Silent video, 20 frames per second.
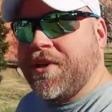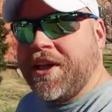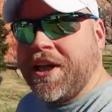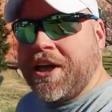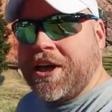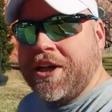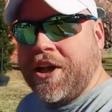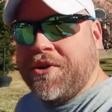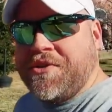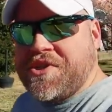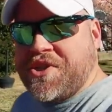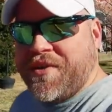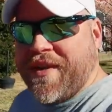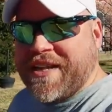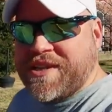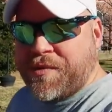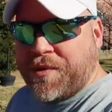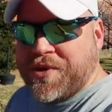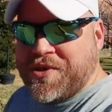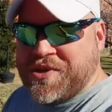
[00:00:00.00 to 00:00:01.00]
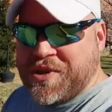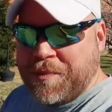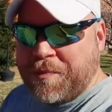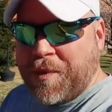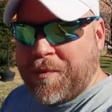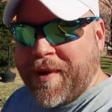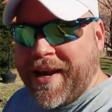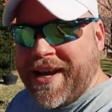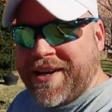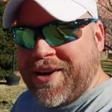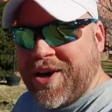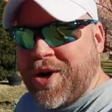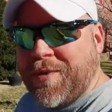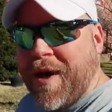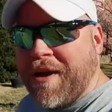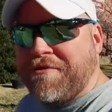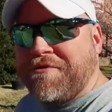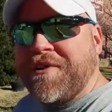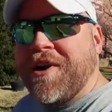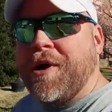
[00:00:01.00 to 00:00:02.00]
really close to. That's where Superman home.
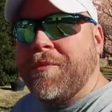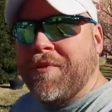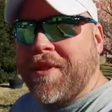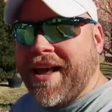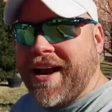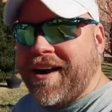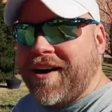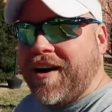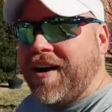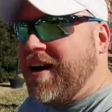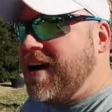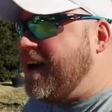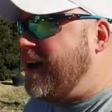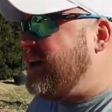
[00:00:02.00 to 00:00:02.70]
I filmed there.